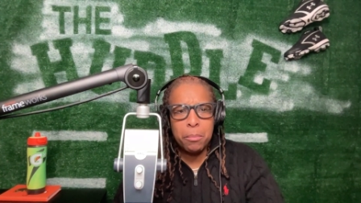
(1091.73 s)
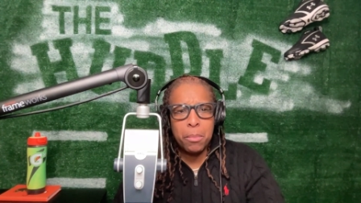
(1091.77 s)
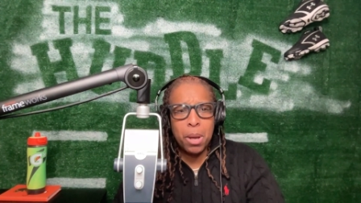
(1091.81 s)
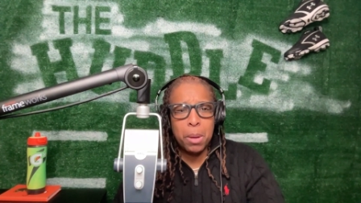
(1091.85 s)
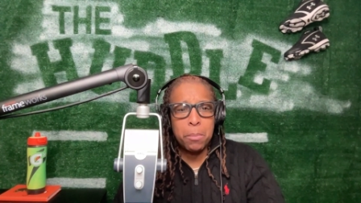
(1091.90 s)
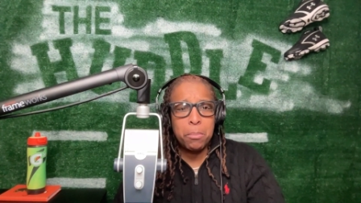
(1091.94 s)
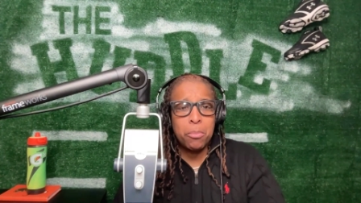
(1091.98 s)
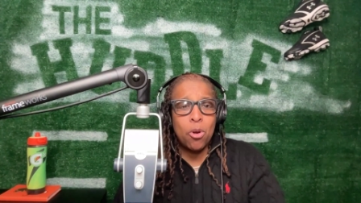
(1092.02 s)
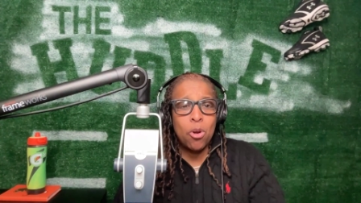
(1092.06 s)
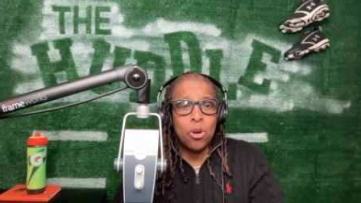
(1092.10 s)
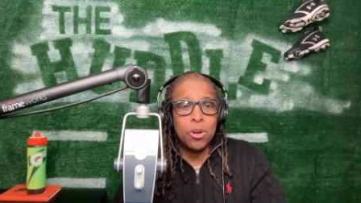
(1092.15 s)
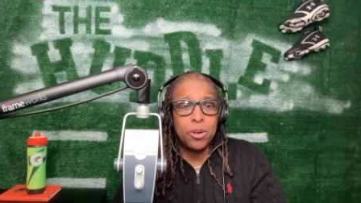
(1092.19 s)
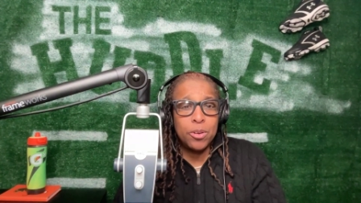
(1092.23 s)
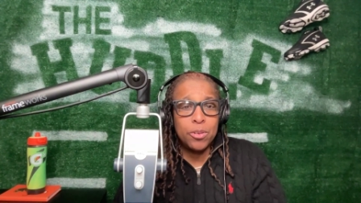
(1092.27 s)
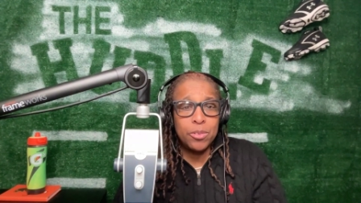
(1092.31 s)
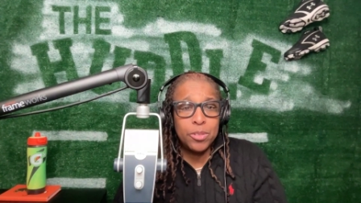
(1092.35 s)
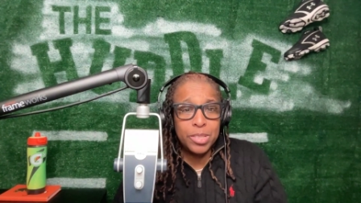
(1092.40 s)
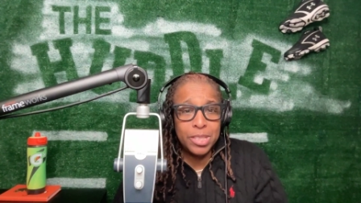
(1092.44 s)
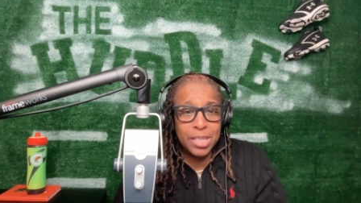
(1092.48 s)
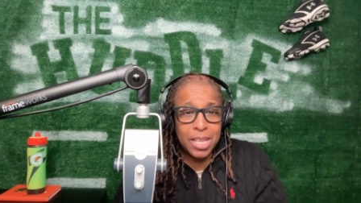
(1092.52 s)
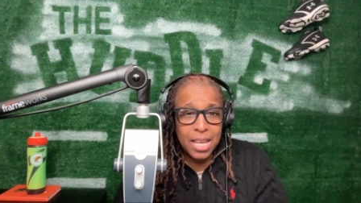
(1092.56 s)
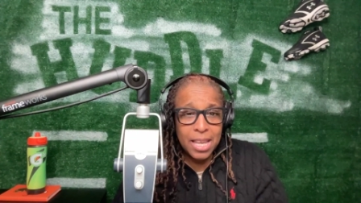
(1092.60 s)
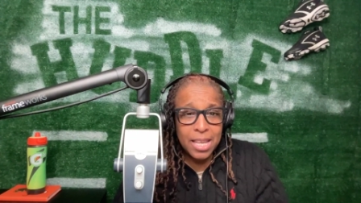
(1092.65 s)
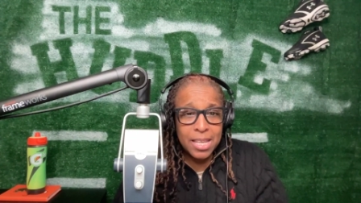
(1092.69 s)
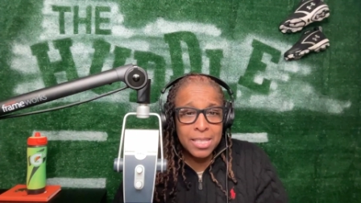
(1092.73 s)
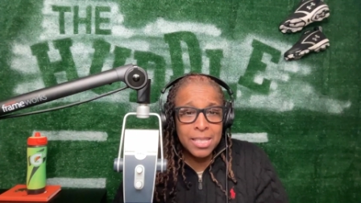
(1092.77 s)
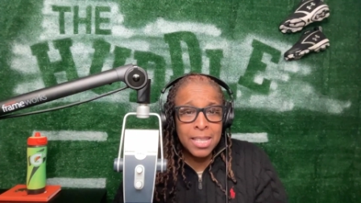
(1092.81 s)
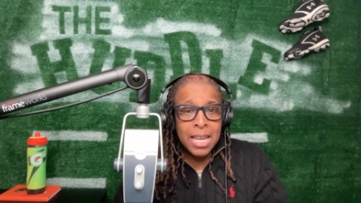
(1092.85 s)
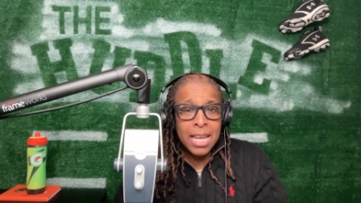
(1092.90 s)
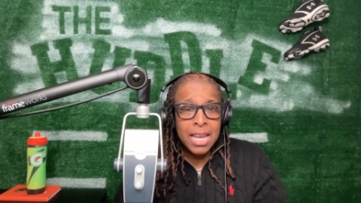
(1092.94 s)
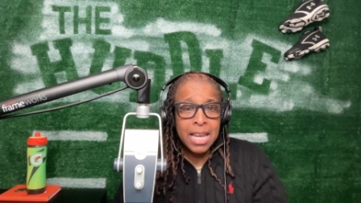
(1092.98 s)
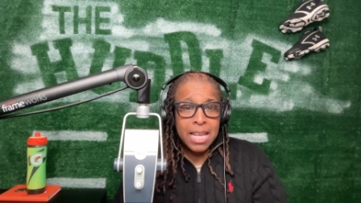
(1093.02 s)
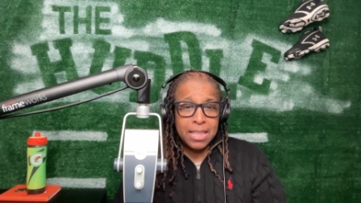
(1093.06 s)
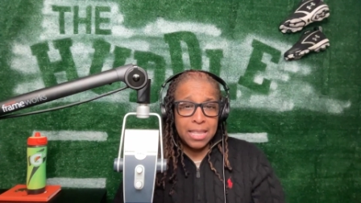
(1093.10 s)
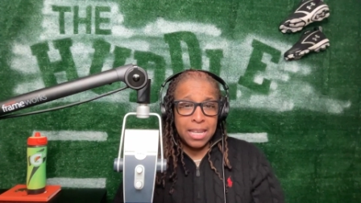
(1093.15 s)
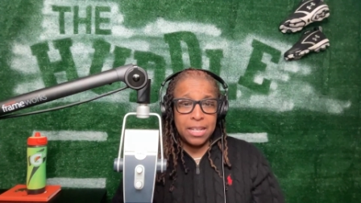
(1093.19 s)
My partner says
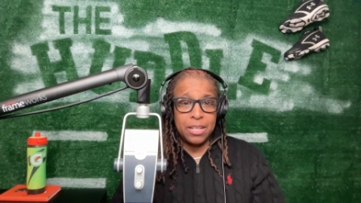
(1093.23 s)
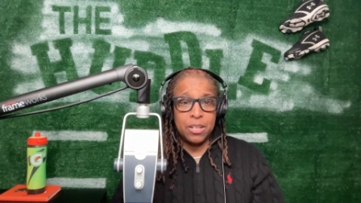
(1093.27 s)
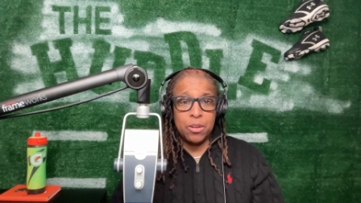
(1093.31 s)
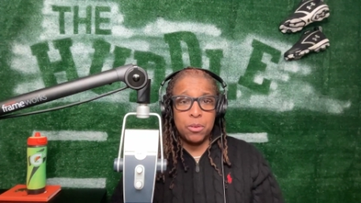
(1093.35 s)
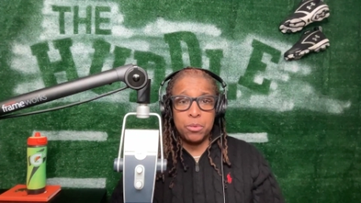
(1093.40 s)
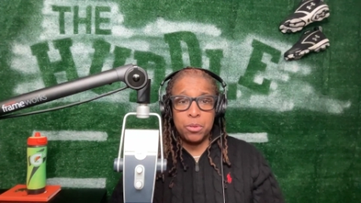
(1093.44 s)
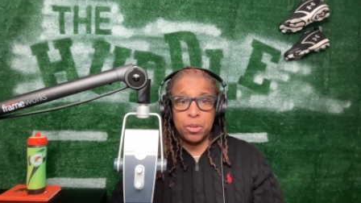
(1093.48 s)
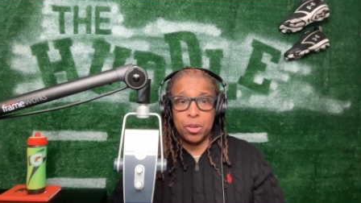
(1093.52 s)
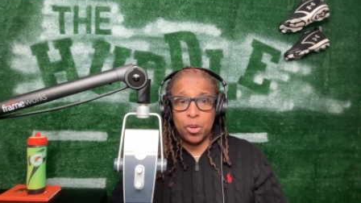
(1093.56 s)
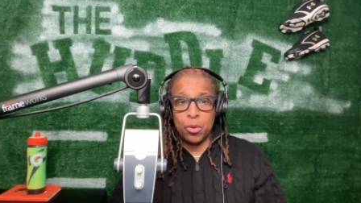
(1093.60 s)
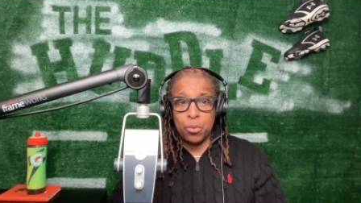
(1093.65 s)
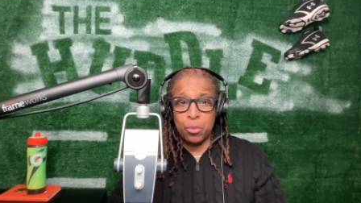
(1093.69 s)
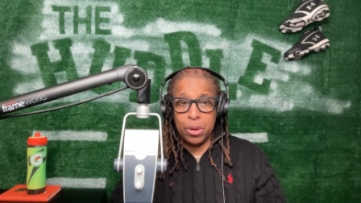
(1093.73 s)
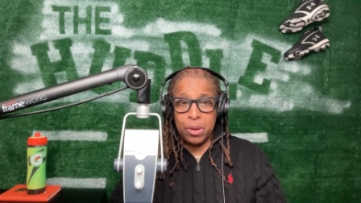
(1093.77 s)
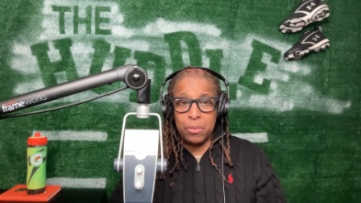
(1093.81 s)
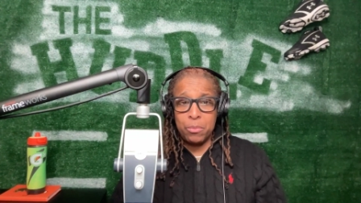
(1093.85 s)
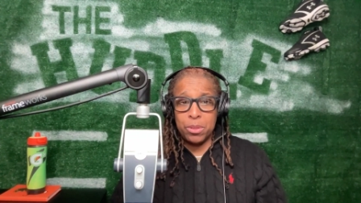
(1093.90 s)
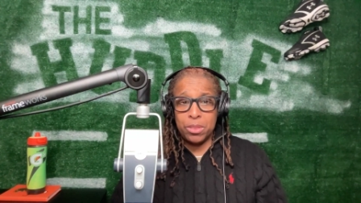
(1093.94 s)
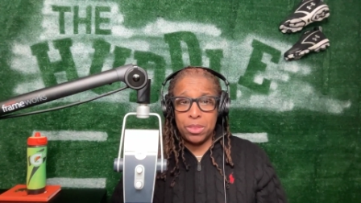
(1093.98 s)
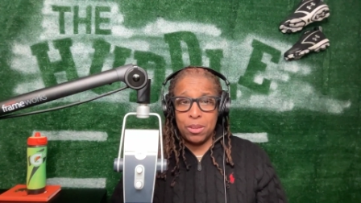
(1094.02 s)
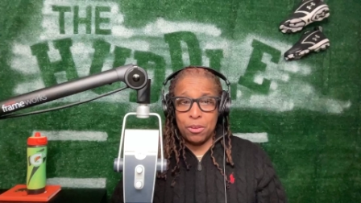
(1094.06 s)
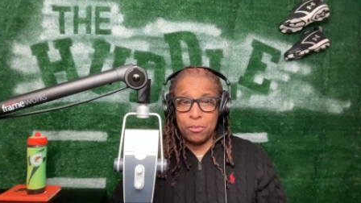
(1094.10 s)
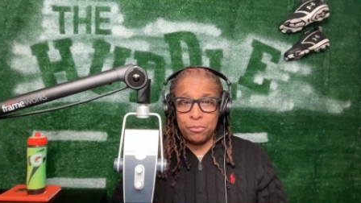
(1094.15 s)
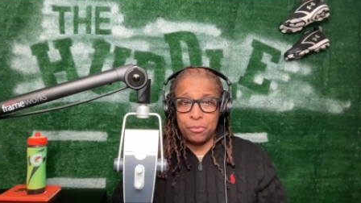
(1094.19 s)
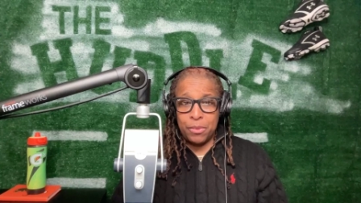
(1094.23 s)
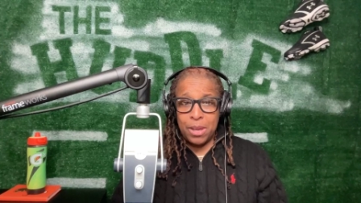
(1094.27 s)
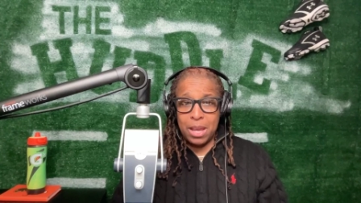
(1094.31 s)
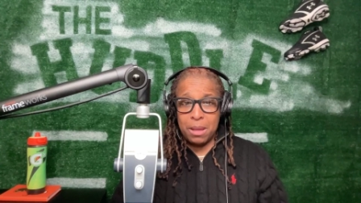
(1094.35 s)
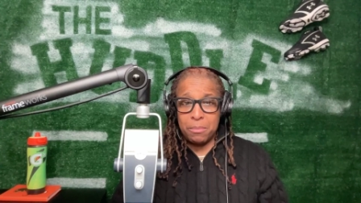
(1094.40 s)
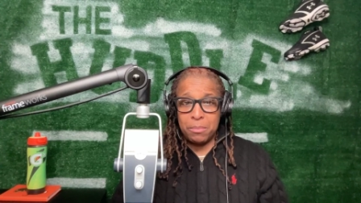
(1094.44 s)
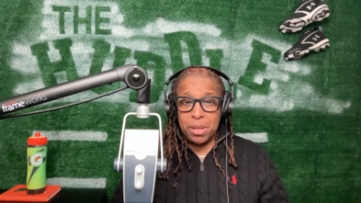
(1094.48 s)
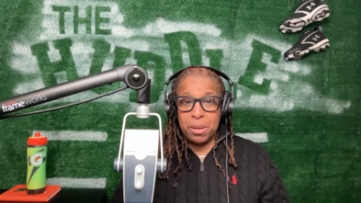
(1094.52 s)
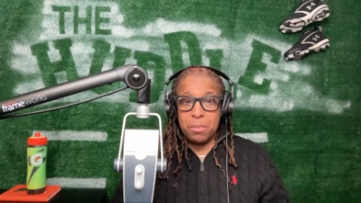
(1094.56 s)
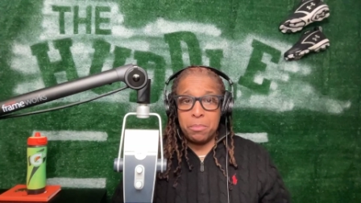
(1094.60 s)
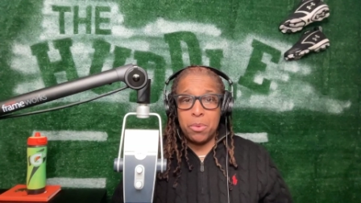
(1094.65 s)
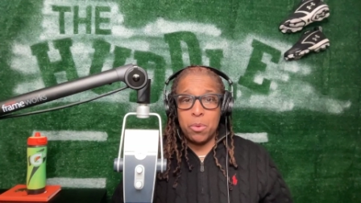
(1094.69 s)
they don't agree with their
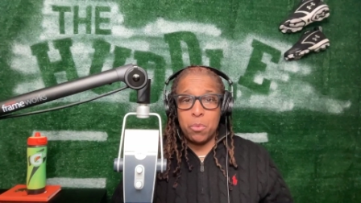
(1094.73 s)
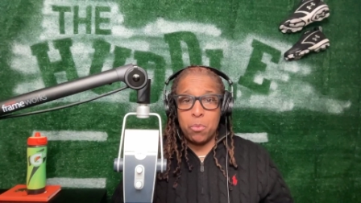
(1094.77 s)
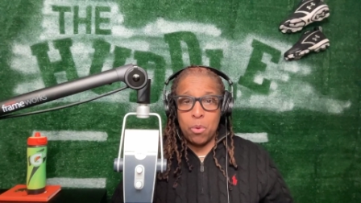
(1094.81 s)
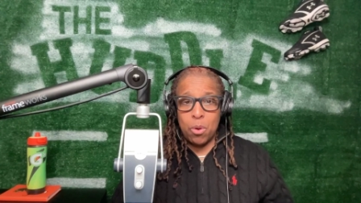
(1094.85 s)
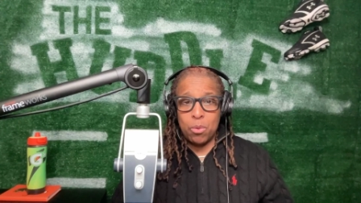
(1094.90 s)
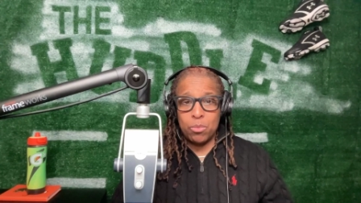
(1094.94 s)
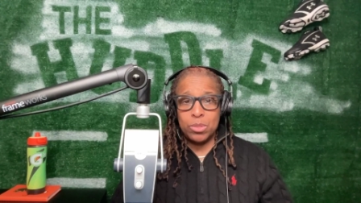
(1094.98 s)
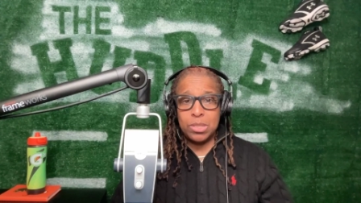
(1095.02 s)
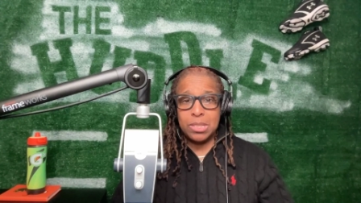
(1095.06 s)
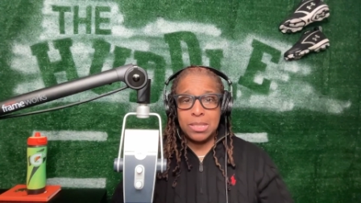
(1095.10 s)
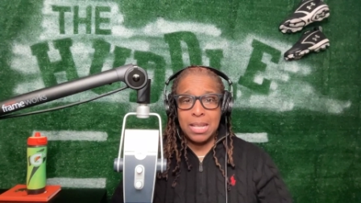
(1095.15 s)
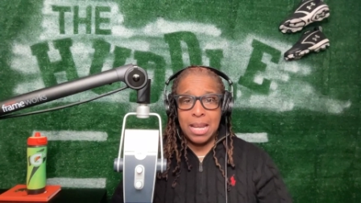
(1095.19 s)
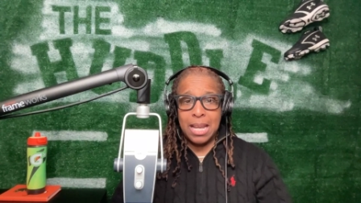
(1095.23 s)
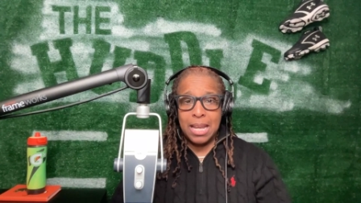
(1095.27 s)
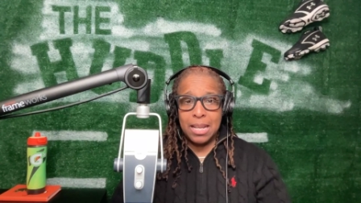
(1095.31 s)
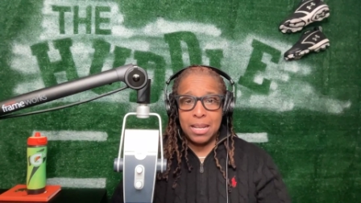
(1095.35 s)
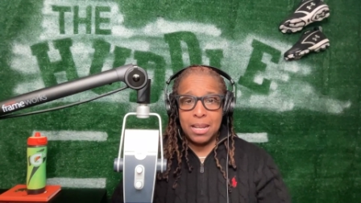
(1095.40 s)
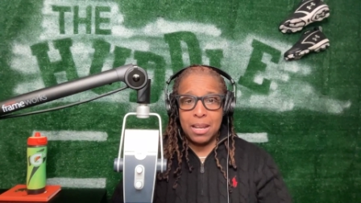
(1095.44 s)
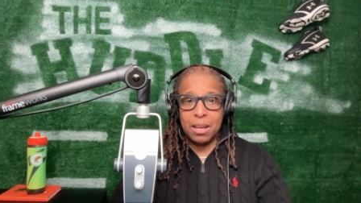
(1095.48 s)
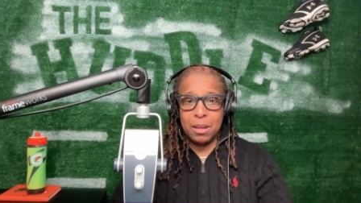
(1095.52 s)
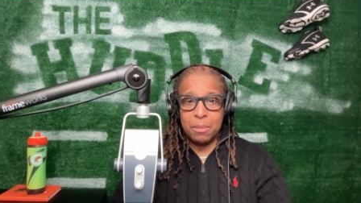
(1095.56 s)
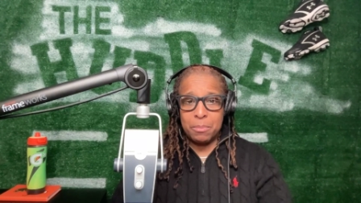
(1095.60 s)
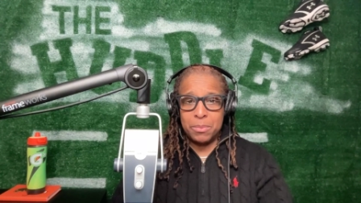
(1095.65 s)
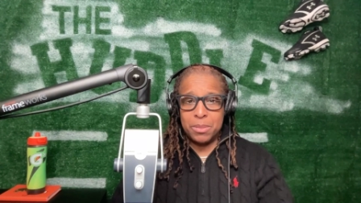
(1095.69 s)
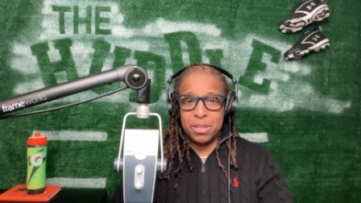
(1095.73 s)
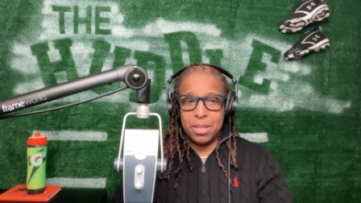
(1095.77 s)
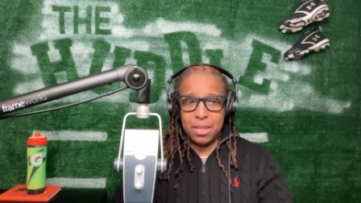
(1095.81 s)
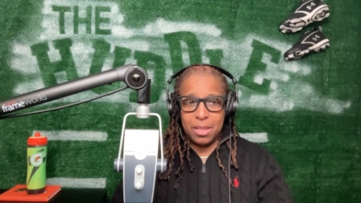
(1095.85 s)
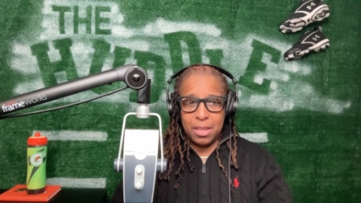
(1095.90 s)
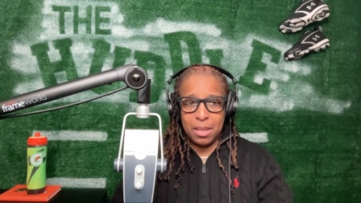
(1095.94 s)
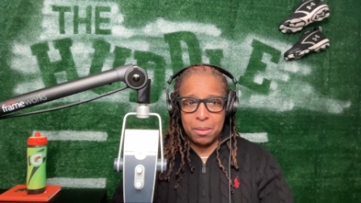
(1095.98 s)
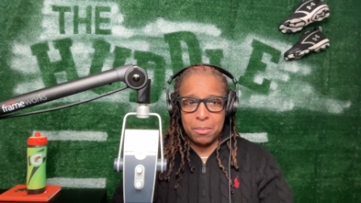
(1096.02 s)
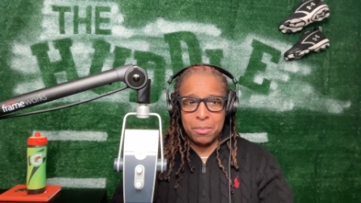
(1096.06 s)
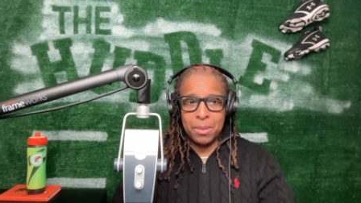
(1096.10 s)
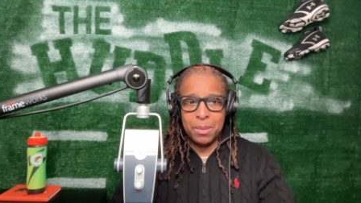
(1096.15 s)
family but won't stand up to them.